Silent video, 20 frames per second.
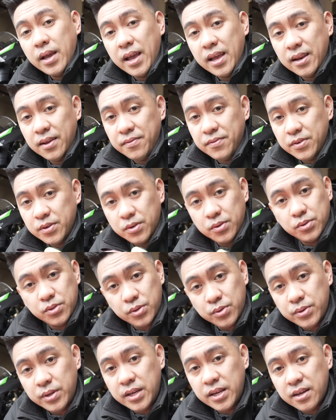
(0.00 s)
and if you
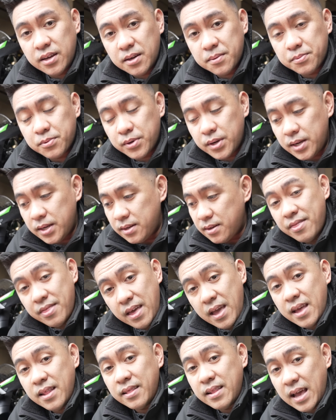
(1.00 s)
do need to upgrade,
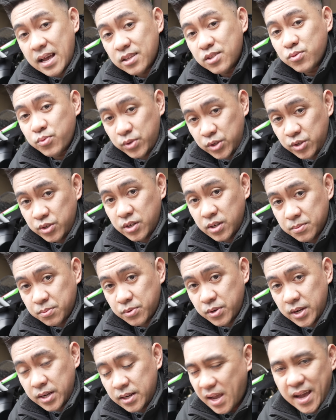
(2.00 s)
then that's when you
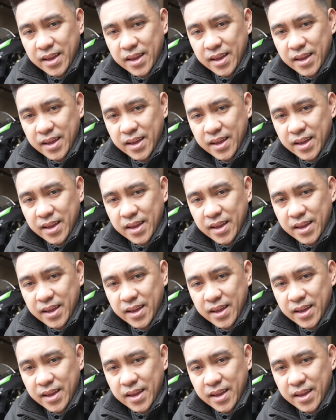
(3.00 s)
upgrade.